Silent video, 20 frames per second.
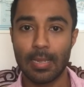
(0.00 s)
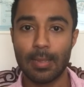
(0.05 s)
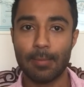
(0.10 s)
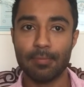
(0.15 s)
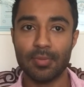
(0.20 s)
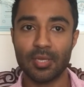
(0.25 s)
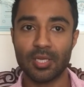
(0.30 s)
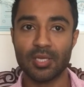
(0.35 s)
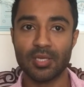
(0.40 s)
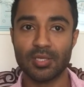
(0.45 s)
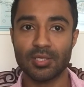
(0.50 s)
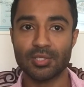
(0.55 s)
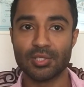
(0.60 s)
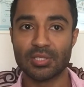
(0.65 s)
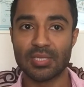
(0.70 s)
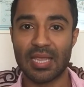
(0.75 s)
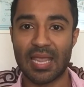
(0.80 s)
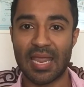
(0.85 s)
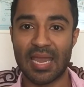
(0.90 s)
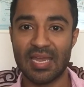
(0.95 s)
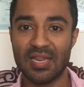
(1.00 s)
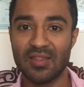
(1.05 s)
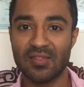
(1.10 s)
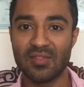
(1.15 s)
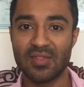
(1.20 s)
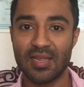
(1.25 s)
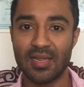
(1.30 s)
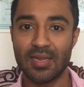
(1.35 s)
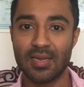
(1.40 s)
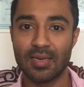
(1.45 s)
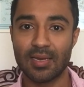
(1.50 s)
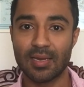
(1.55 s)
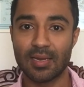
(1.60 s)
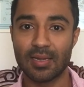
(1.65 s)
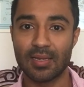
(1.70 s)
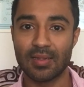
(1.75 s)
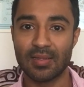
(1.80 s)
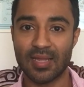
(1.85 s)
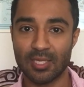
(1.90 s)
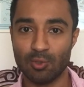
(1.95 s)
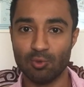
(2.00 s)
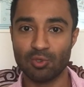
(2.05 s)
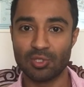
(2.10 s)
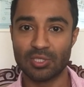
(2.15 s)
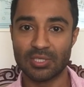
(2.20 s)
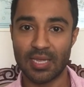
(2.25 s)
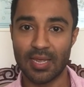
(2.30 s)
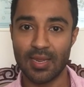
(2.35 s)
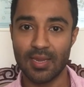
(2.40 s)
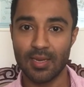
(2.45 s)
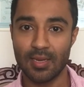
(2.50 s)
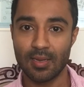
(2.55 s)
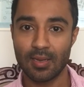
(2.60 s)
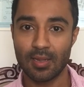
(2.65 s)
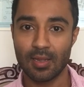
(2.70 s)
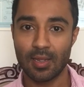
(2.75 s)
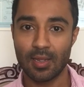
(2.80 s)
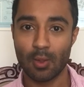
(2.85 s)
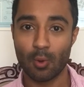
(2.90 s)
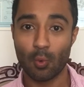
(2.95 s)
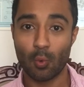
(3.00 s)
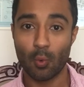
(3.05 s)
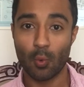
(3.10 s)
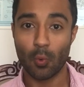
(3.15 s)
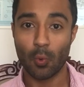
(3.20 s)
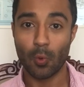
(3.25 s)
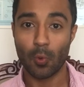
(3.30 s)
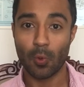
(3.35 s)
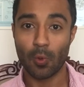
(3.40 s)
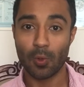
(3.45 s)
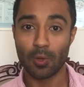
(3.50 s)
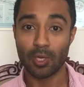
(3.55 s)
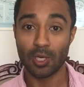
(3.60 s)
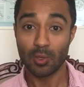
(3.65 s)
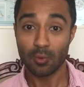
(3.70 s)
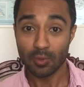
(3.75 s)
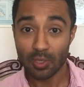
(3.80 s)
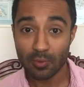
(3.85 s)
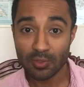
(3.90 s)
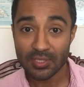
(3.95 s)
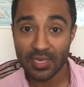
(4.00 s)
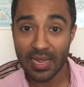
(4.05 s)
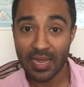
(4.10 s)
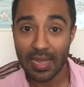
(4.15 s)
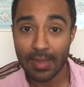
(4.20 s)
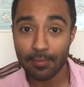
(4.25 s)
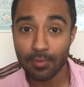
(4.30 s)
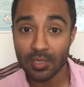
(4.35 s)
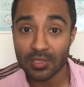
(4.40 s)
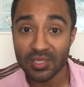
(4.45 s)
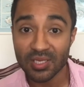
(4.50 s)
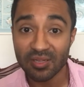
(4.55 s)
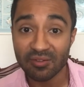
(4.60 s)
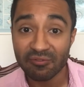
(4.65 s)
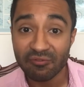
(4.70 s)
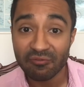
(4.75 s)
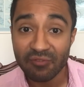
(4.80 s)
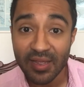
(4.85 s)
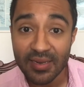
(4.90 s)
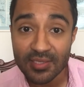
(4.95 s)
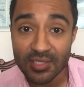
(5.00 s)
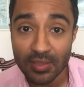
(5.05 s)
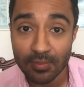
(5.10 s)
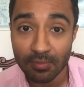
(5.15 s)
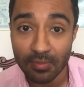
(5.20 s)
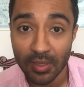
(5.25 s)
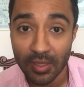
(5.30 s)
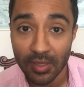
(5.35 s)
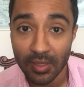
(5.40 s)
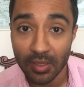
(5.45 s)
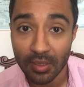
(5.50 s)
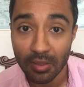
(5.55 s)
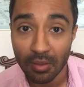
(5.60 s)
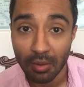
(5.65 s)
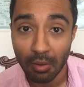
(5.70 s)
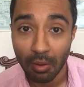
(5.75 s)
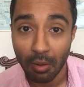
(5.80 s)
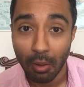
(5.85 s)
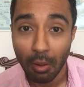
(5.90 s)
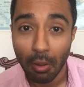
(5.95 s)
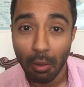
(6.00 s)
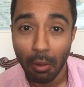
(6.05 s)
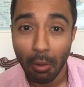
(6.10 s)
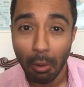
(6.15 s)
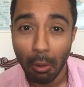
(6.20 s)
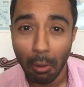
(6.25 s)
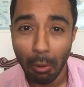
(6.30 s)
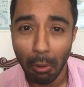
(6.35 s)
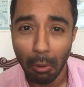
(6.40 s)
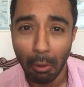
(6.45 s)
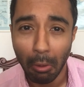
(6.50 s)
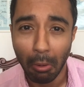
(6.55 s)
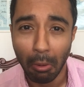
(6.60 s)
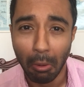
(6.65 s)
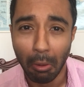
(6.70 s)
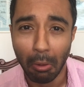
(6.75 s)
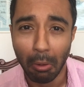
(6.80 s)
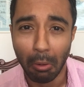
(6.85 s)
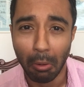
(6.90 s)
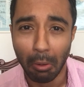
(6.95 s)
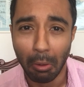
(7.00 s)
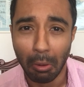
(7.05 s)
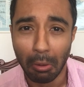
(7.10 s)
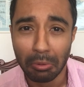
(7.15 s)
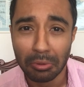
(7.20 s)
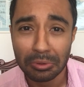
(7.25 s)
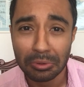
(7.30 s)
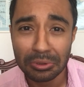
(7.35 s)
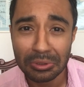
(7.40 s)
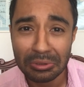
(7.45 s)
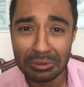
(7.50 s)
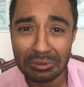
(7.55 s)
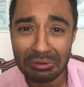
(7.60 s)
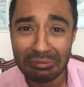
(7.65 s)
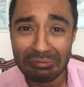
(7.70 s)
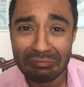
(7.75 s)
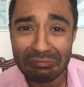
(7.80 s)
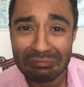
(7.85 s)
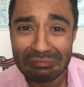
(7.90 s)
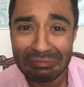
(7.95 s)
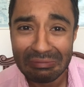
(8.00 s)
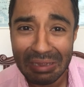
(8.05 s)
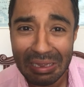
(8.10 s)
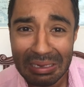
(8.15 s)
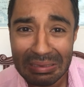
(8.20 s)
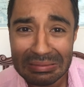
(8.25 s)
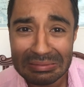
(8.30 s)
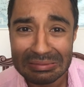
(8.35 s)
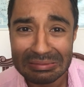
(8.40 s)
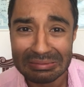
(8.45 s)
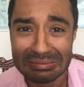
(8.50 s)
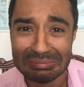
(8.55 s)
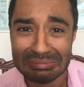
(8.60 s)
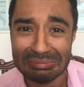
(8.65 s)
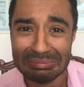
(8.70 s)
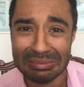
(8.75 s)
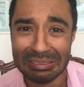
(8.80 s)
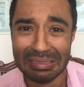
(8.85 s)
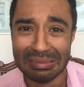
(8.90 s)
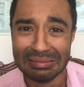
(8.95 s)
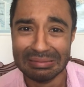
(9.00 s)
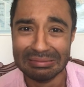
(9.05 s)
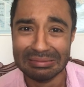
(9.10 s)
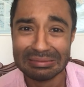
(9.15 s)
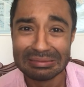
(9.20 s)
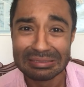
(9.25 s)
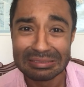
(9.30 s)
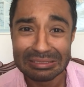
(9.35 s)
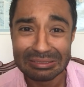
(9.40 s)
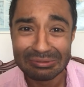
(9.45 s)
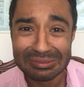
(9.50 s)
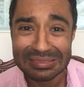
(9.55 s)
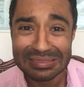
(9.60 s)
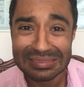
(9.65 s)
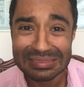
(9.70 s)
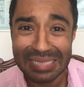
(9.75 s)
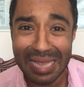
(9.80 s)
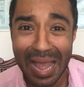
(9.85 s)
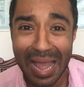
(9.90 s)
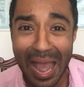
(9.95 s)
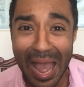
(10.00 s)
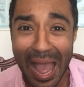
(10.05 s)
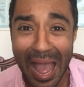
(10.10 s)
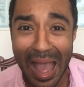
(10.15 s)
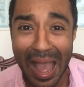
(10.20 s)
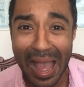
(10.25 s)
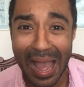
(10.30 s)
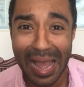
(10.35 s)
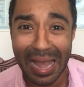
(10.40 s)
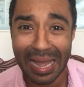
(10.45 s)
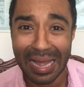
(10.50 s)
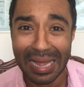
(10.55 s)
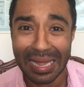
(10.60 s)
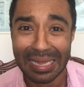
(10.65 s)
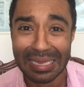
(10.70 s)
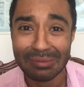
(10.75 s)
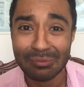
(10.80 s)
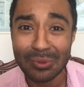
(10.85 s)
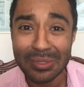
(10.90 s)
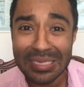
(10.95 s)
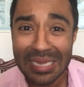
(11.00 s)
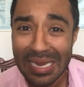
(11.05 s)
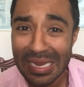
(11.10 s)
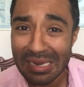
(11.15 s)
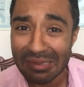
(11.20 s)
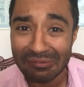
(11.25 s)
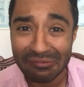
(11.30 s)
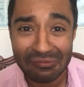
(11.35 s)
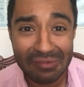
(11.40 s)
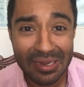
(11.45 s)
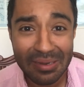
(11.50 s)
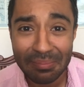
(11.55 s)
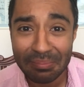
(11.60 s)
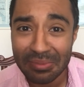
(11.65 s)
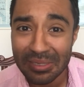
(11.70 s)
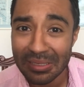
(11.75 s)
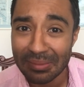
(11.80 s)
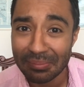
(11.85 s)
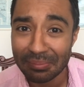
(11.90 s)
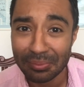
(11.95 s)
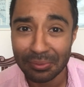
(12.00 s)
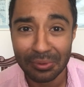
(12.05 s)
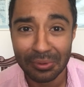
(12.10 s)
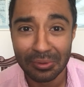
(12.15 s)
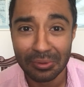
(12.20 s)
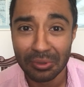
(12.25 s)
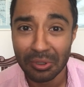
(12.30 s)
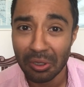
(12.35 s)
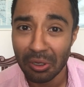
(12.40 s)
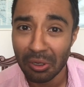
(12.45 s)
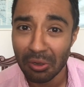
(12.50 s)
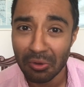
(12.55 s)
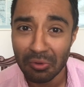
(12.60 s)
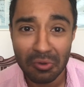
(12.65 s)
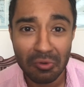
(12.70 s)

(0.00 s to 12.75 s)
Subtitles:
because anything that you say, you know what's gonna happen? It's gonna offend somebody. Oh, it's gonna offend somebody. It's so sad. We can't offend people. No.